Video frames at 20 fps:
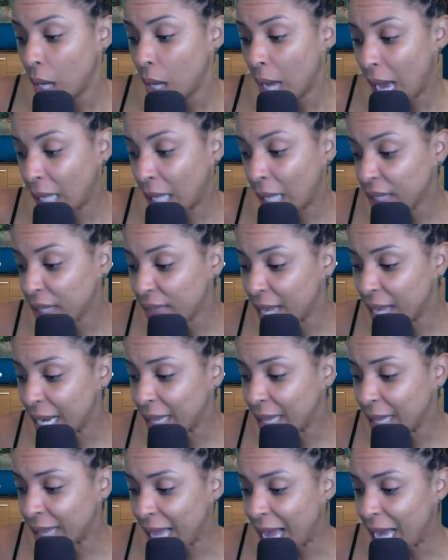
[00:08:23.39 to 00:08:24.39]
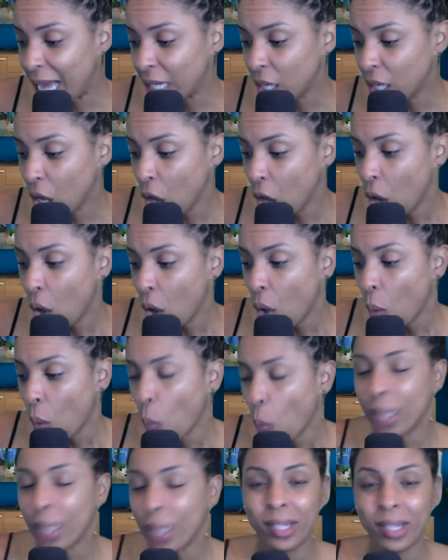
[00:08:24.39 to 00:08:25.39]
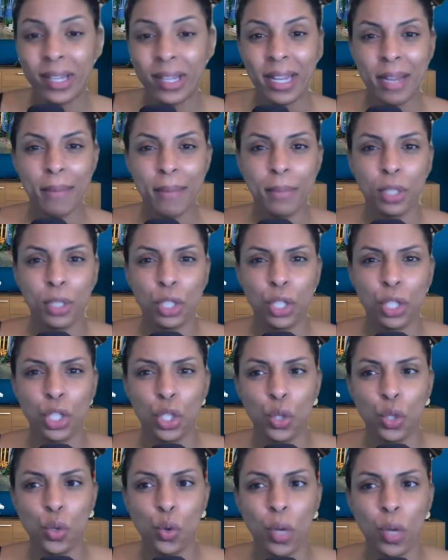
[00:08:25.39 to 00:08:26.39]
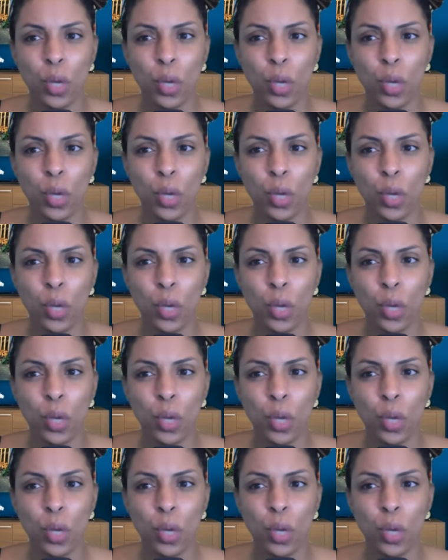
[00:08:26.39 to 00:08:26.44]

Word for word: I'll leave that at that. What team do you